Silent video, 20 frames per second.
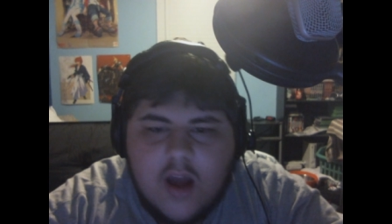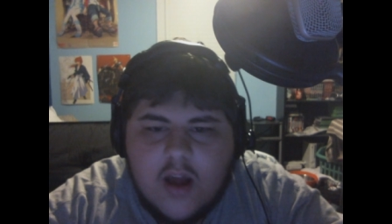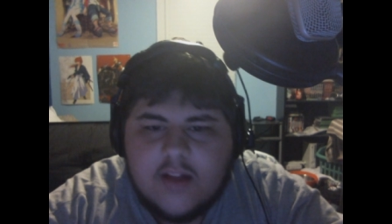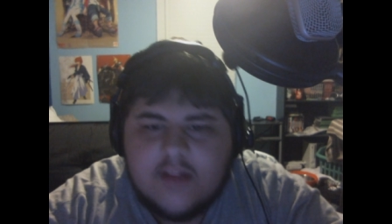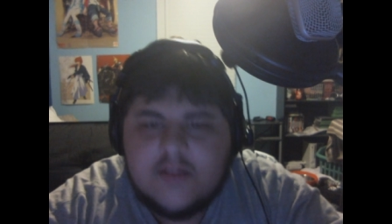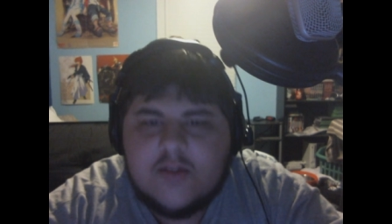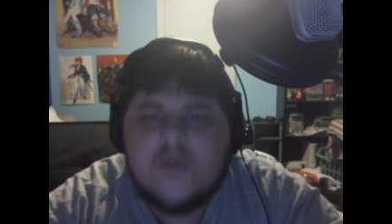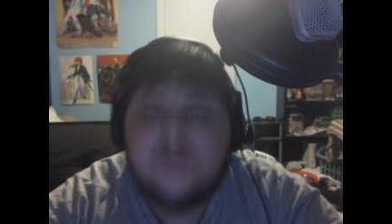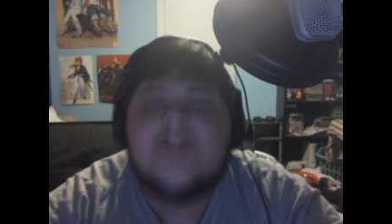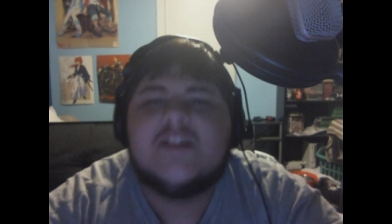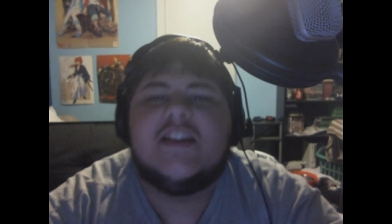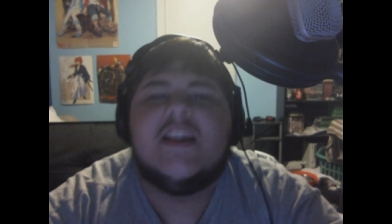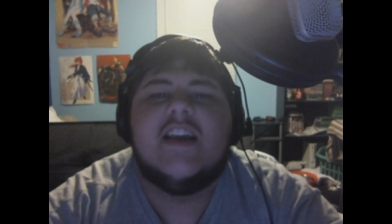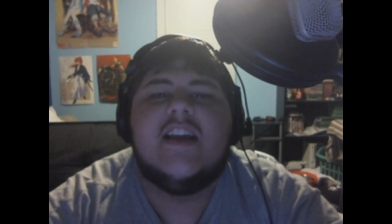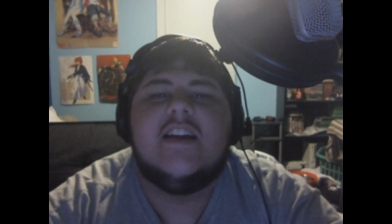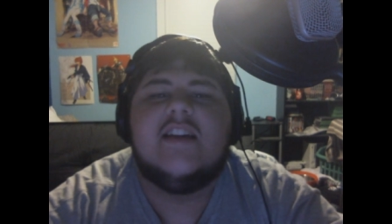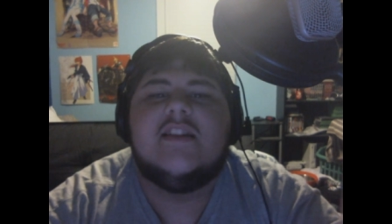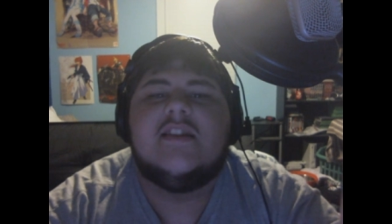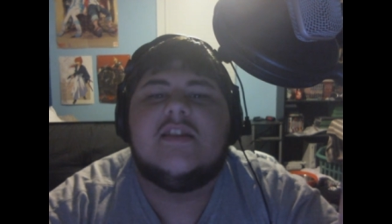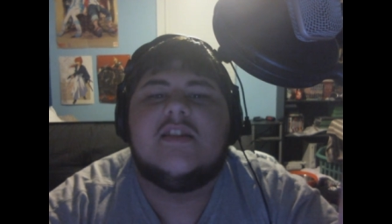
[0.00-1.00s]
new
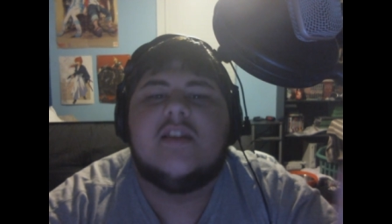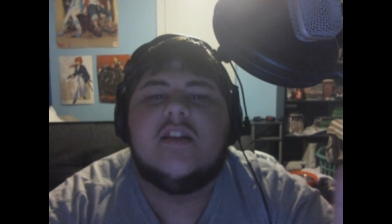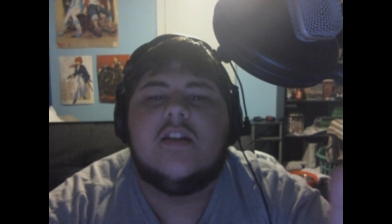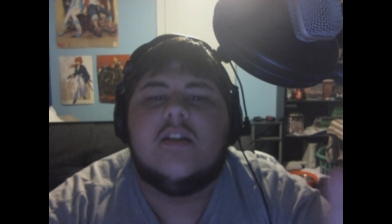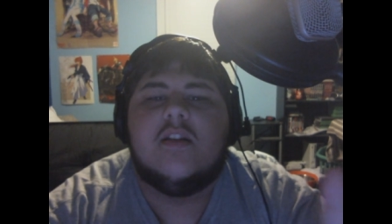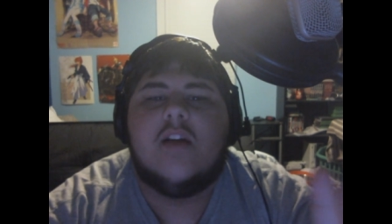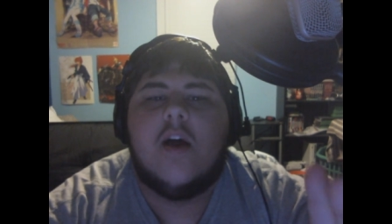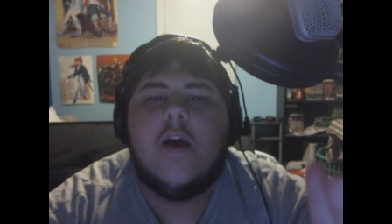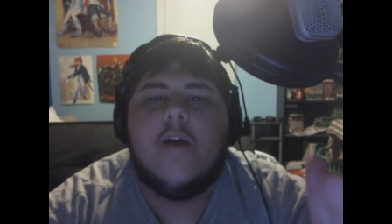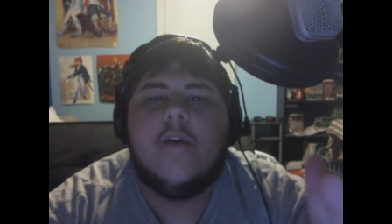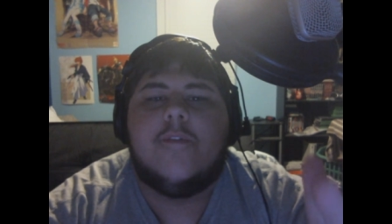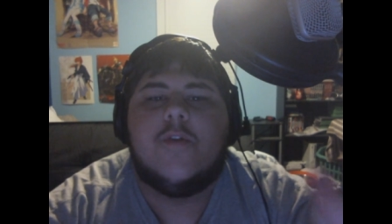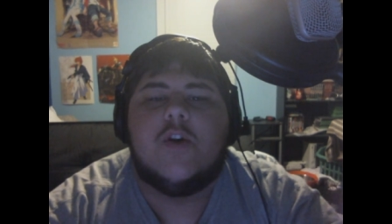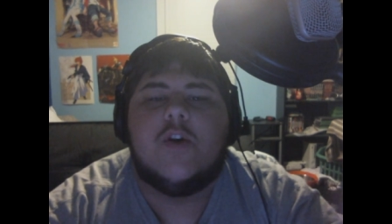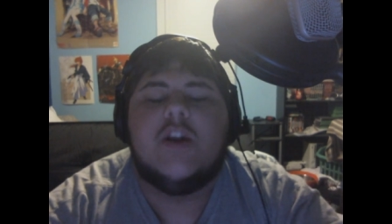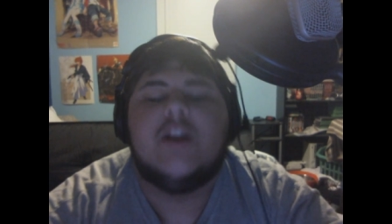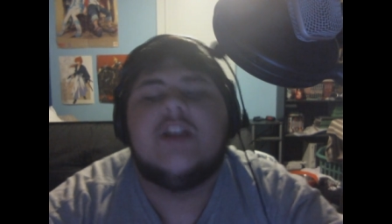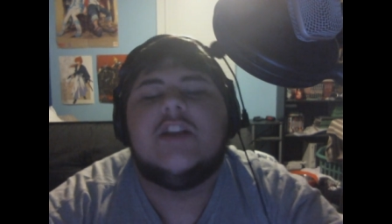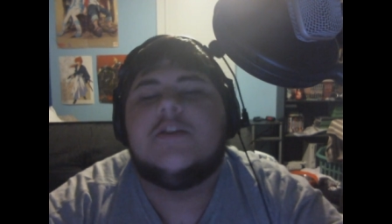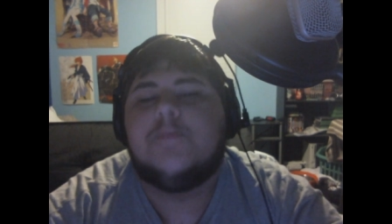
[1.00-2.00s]
things
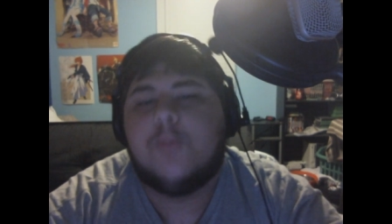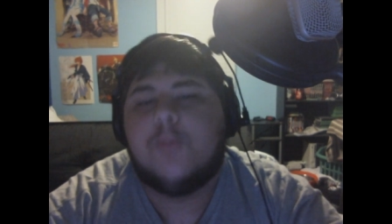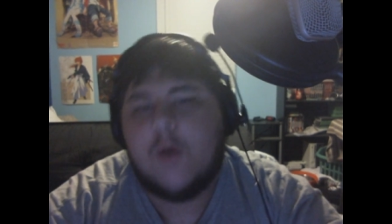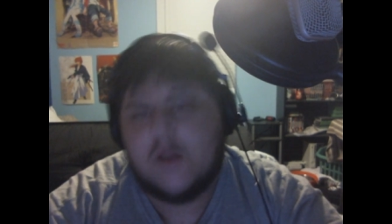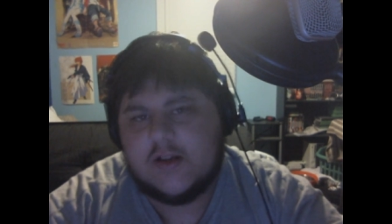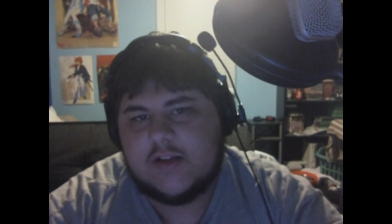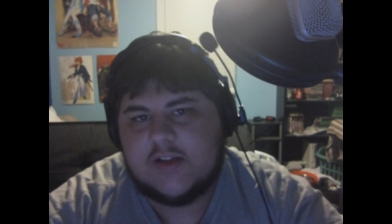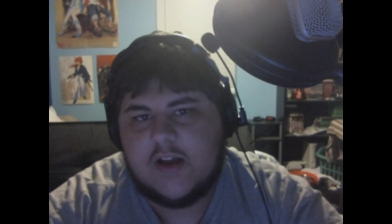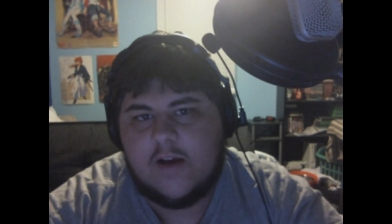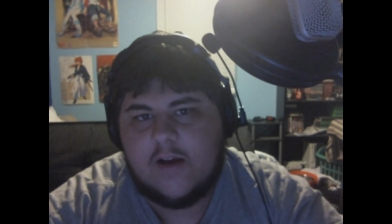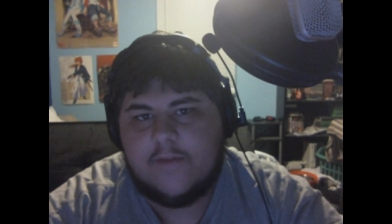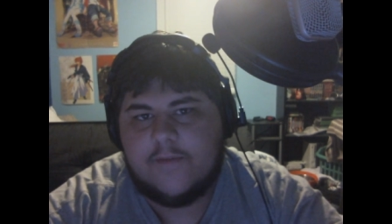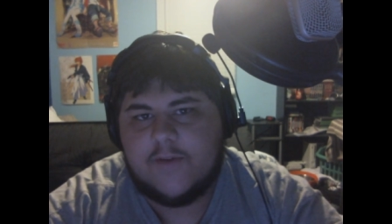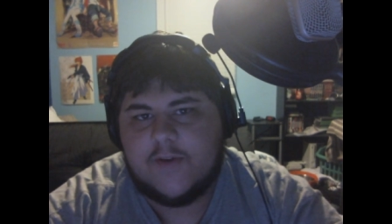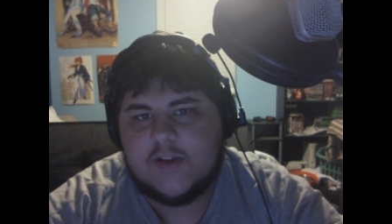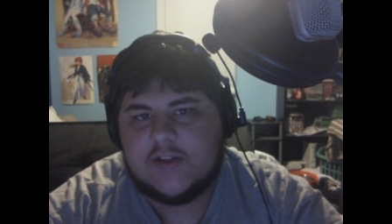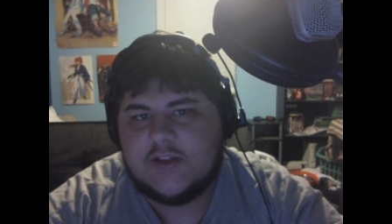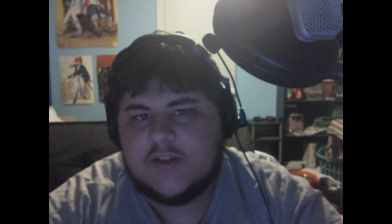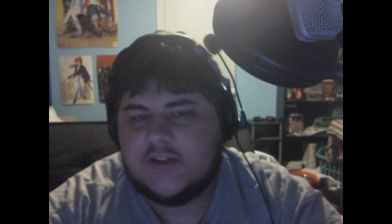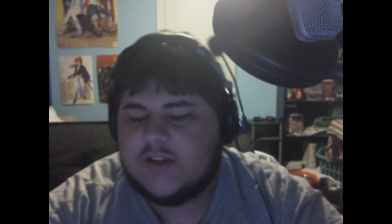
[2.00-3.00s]
for each press conference.